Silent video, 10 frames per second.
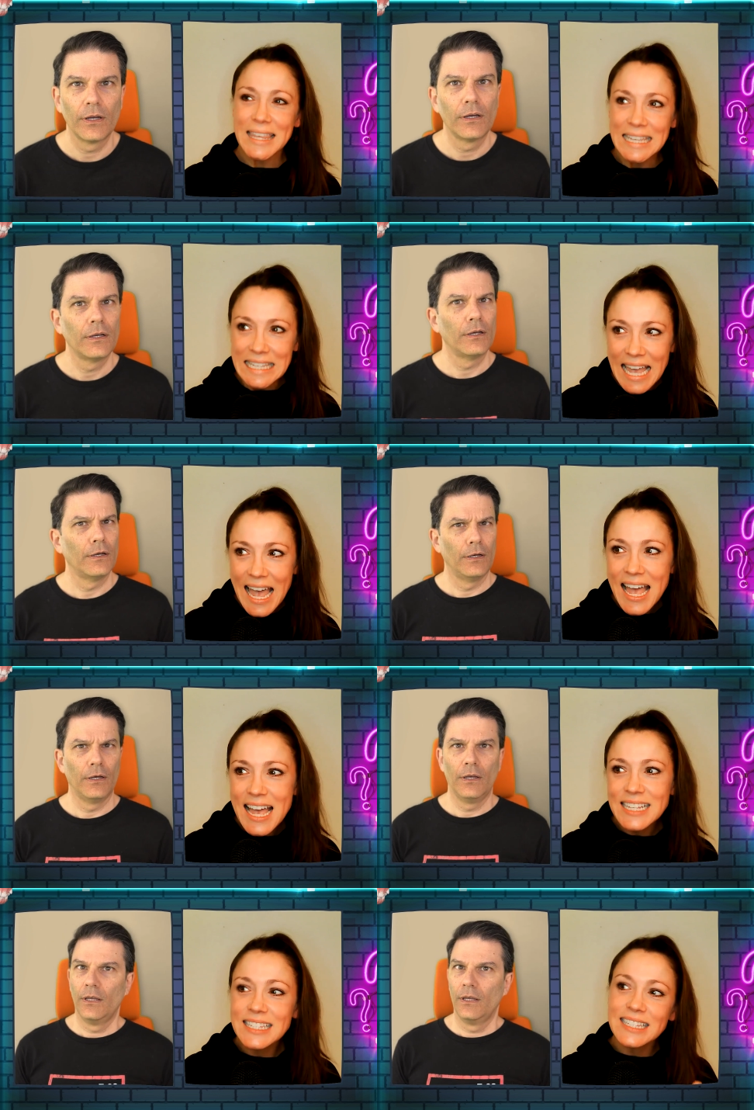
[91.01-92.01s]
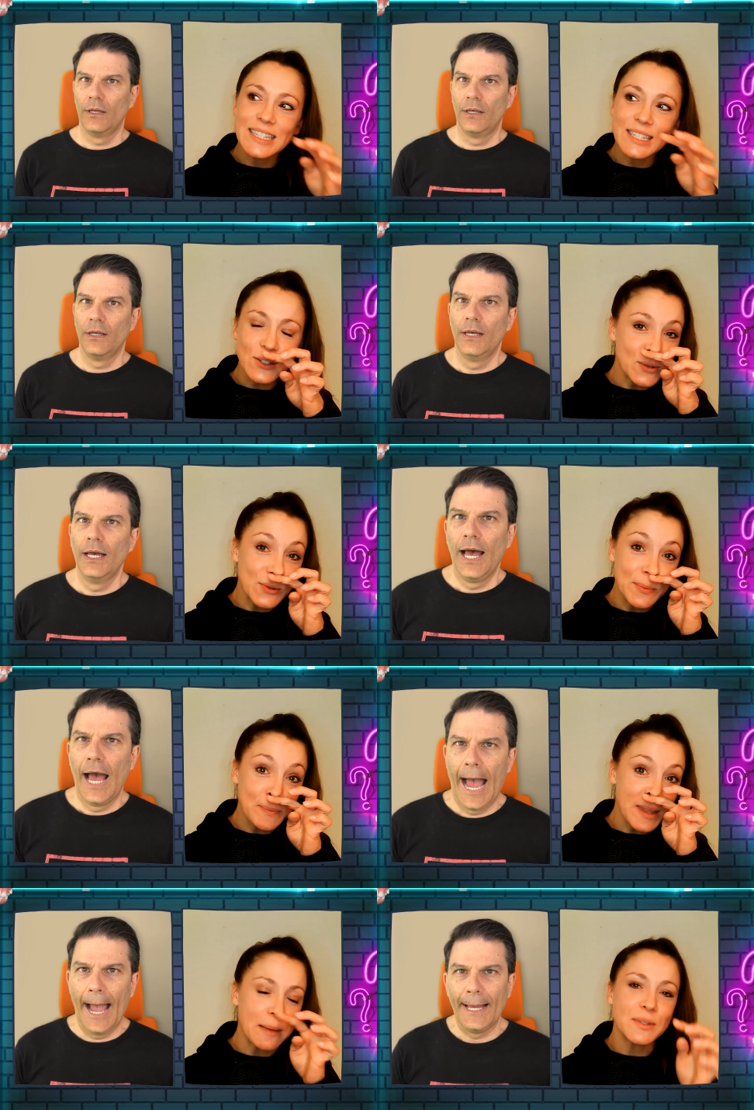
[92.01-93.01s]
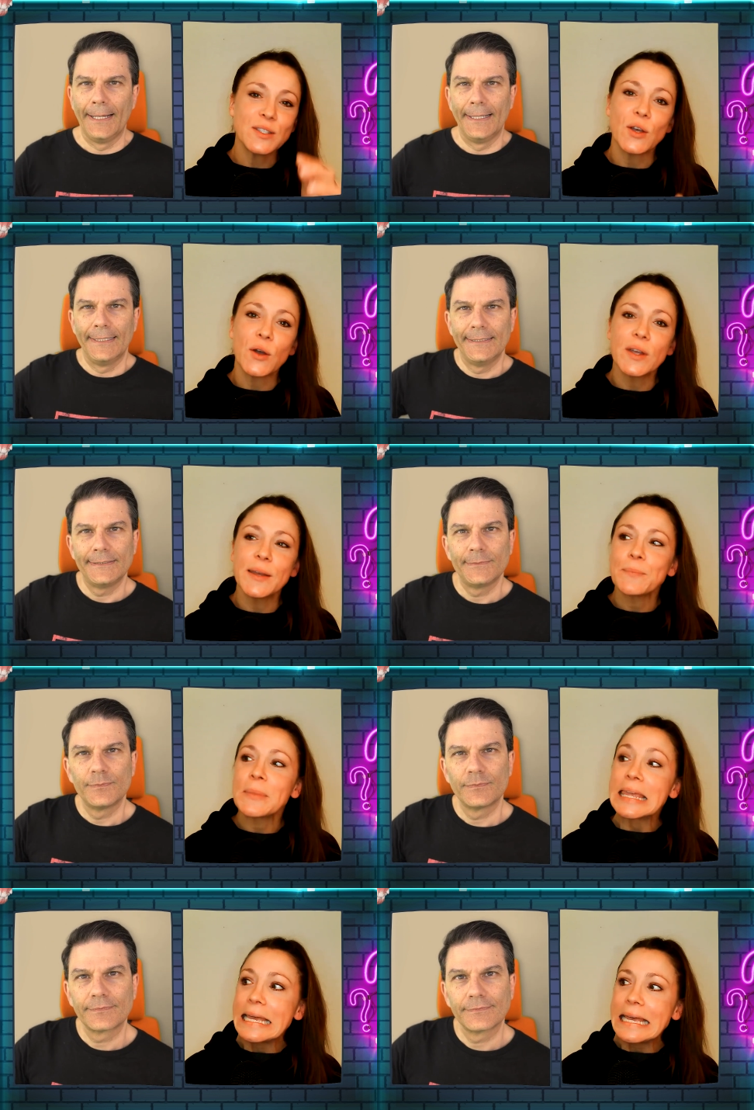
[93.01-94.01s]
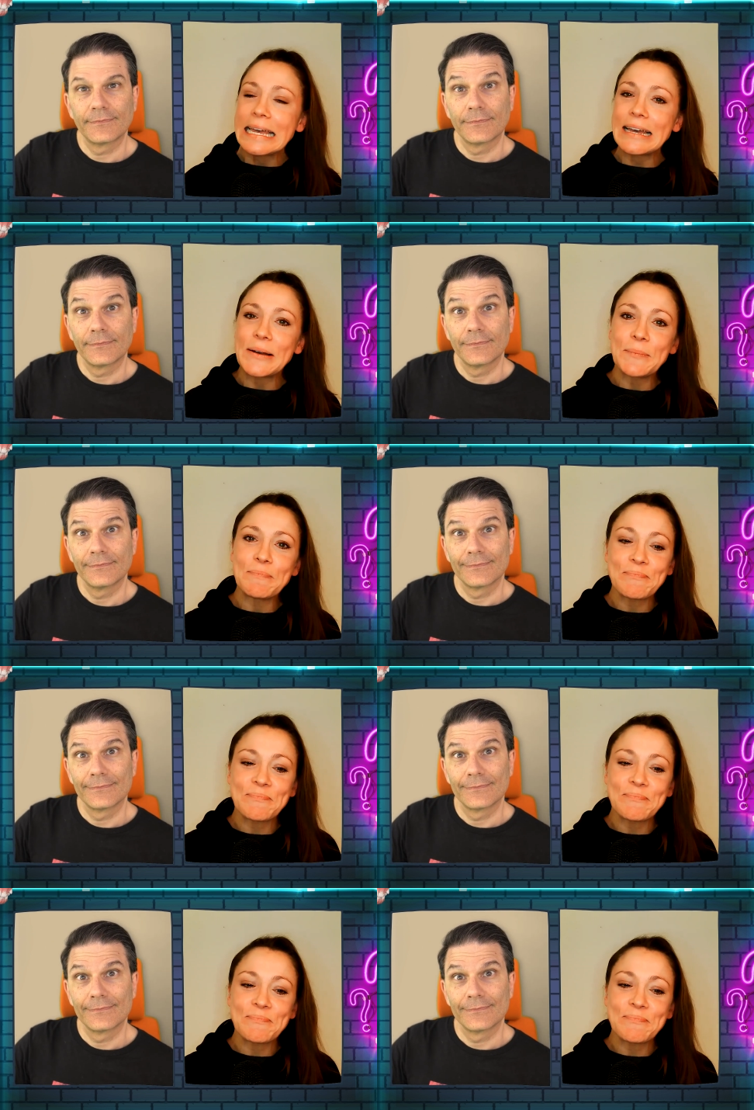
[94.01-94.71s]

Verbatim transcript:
Speaker 1: Yes, that's true. I'm sorry. Um,